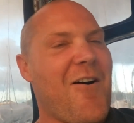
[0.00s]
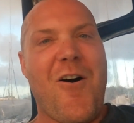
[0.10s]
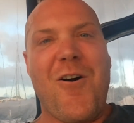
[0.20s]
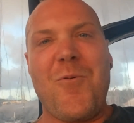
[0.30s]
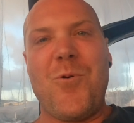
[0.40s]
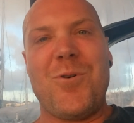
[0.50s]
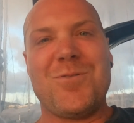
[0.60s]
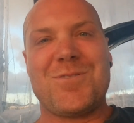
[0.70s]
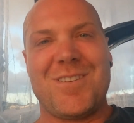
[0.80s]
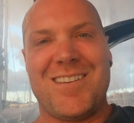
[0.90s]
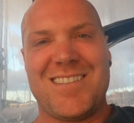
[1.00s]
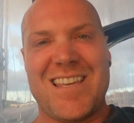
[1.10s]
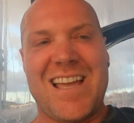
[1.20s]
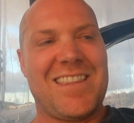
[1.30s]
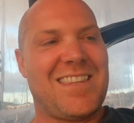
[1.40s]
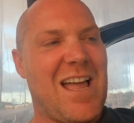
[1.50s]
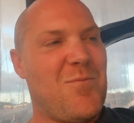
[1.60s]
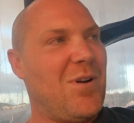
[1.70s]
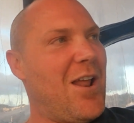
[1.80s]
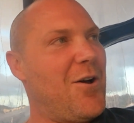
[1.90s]
I was sat
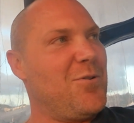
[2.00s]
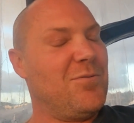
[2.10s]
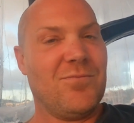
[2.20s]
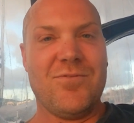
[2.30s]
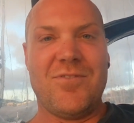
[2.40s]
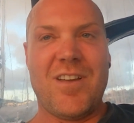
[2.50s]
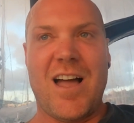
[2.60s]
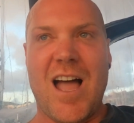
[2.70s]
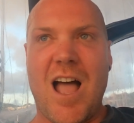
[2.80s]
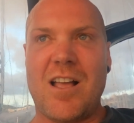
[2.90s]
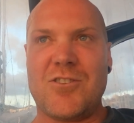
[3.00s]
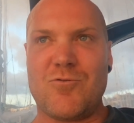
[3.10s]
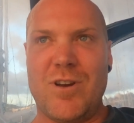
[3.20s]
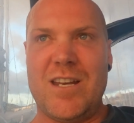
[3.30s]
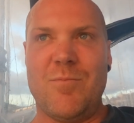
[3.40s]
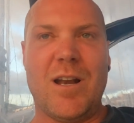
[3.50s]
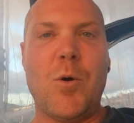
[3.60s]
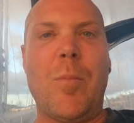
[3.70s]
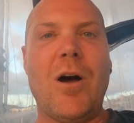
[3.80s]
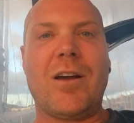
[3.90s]
down below, uh, just reading my
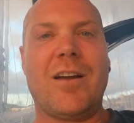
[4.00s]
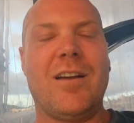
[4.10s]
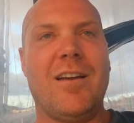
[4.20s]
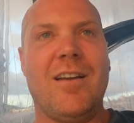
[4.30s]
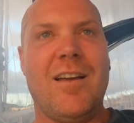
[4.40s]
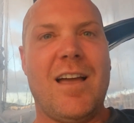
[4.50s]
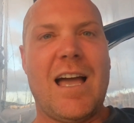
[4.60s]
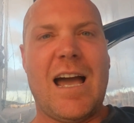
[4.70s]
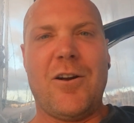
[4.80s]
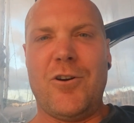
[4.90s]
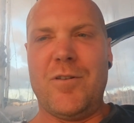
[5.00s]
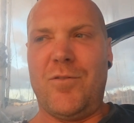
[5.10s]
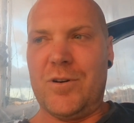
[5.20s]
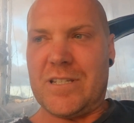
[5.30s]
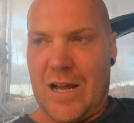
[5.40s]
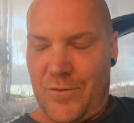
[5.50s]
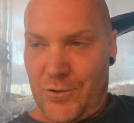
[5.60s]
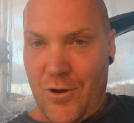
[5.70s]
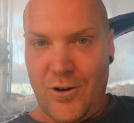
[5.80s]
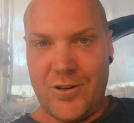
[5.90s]
little book, and I heard a voice out on
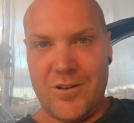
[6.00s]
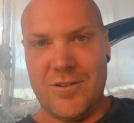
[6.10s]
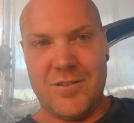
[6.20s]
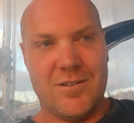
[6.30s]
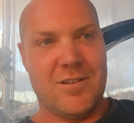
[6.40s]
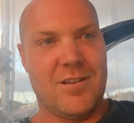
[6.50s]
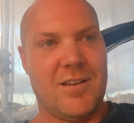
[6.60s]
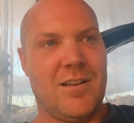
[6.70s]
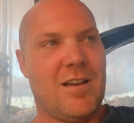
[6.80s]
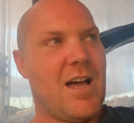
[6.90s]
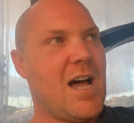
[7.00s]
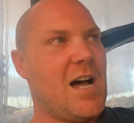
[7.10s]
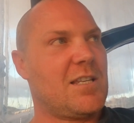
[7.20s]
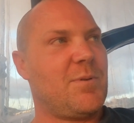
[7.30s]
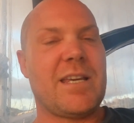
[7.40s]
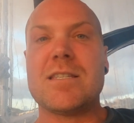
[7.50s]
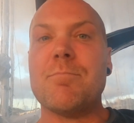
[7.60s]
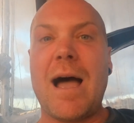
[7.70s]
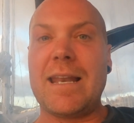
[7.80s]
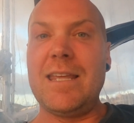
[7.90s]
the dock uh, speaking
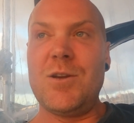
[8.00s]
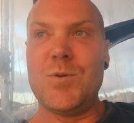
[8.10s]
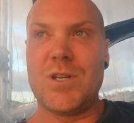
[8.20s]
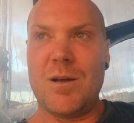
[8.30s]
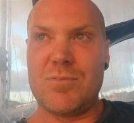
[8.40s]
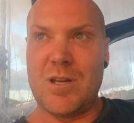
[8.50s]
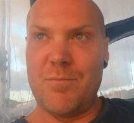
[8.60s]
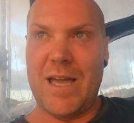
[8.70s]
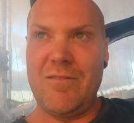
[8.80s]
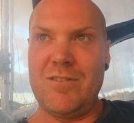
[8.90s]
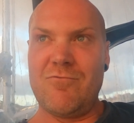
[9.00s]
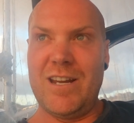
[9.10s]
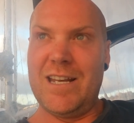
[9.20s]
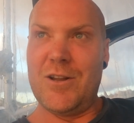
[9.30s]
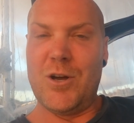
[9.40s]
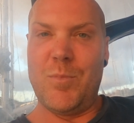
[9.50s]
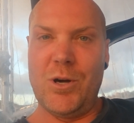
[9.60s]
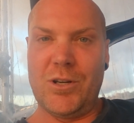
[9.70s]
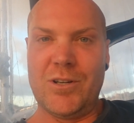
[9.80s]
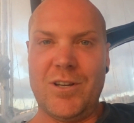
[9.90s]
to Maddie, who was up sunbathing, reading her
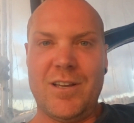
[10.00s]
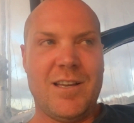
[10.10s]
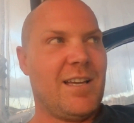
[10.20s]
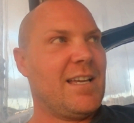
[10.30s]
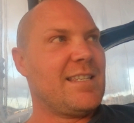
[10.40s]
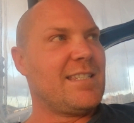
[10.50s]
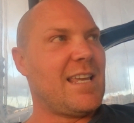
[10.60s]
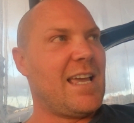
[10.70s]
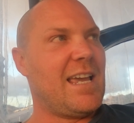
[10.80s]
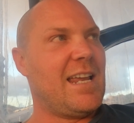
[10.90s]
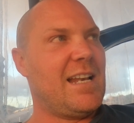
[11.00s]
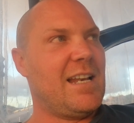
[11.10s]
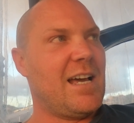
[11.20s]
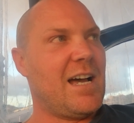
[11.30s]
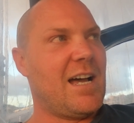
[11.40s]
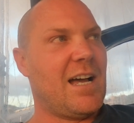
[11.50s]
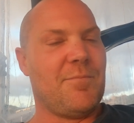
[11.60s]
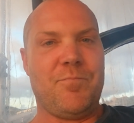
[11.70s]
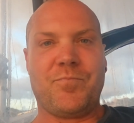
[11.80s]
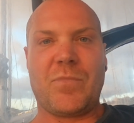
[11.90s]
book, saying uh,
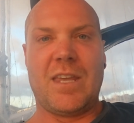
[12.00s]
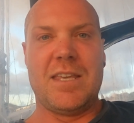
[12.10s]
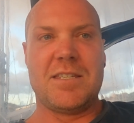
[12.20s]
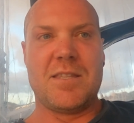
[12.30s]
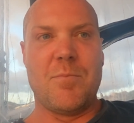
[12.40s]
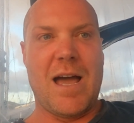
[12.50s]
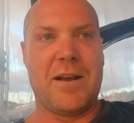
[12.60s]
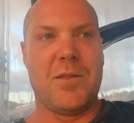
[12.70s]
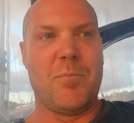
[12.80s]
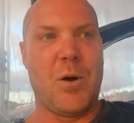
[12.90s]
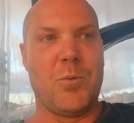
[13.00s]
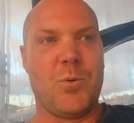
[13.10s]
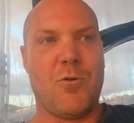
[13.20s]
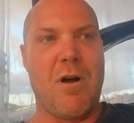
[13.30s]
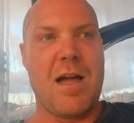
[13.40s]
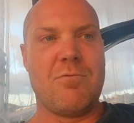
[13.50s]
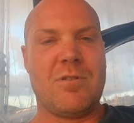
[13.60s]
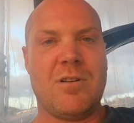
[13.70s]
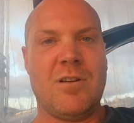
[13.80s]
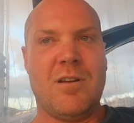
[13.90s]
is the man of the boat around